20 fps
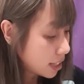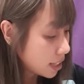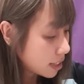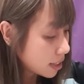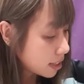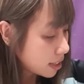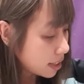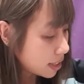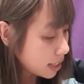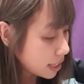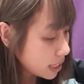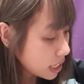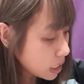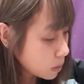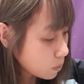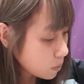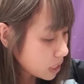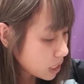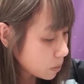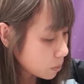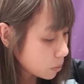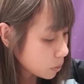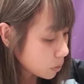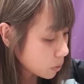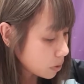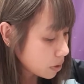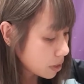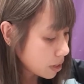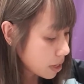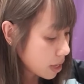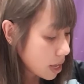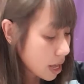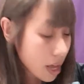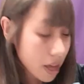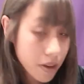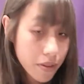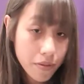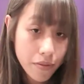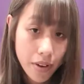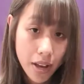These people
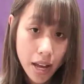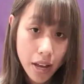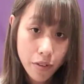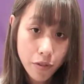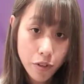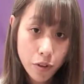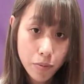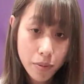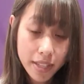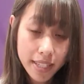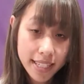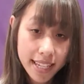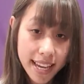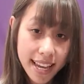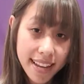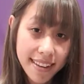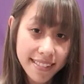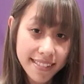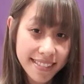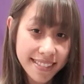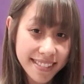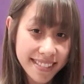are far from the town.